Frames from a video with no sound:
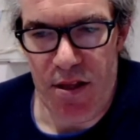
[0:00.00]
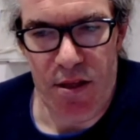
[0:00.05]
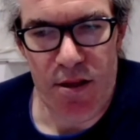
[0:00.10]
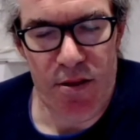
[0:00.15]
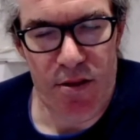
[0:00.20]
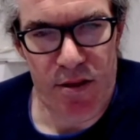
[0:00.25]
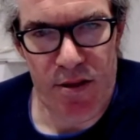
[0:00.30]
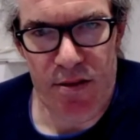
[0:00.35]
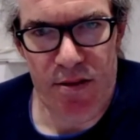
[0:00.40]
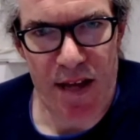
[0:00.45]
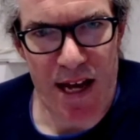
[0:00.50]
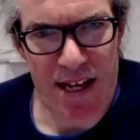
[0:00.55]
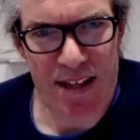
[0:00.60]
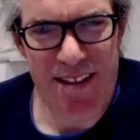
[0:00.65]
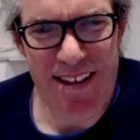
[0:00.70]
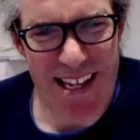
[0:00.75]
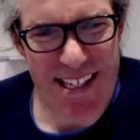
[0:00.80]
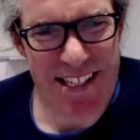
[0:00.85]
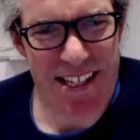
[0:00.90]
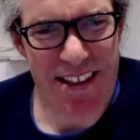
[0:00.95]

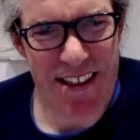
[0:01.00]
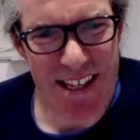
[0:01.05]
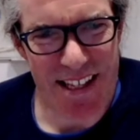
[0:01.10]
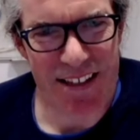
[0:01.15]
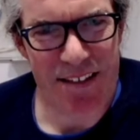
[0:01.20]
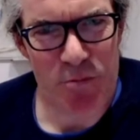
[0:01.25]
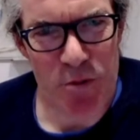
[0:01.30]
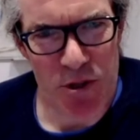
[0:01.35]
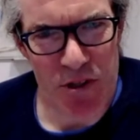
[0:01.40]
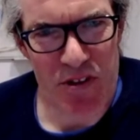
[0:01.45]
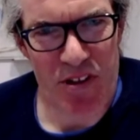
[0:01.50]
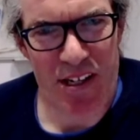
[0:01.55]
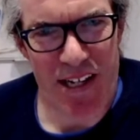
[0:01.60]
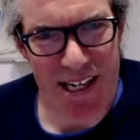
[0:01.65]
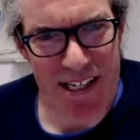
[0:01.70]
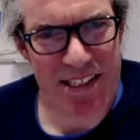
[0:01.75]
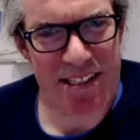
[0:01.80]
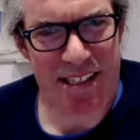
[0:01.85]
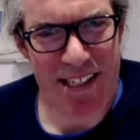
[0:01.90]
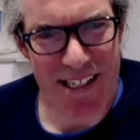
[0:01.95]
that's I think
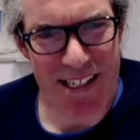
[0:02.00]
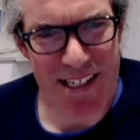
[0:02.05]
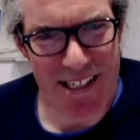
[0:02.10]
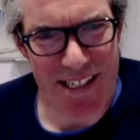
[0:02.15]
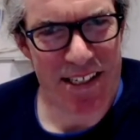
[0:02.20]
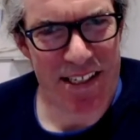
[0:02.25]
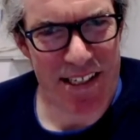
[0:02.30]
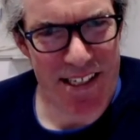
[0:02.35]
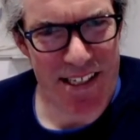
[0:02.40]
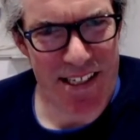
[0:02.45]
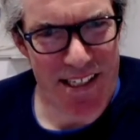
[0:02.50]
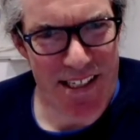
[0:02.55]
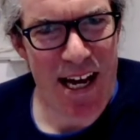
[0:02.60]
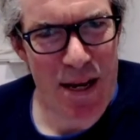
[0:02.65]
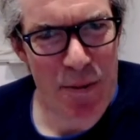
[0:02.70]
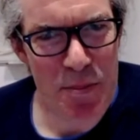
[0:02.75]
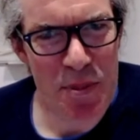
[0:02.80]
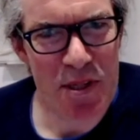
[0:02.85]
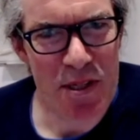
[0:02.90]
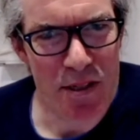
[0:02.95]
one of the next things that
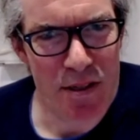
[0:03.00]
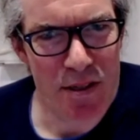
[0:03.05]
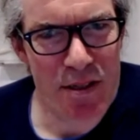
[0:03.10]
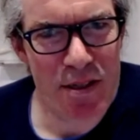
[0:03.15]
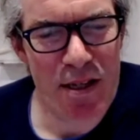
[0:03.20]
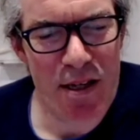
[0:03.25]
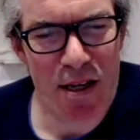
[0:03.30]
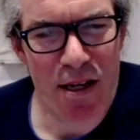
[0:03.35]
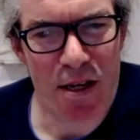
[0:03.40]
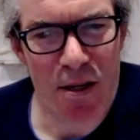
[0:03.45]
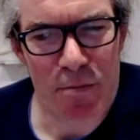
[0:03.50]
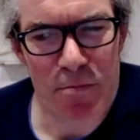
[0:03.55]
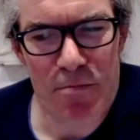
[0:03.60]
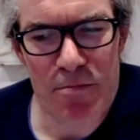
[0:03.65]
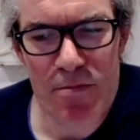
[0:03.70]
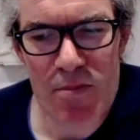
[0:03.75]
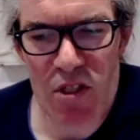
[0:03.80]
needs to happen.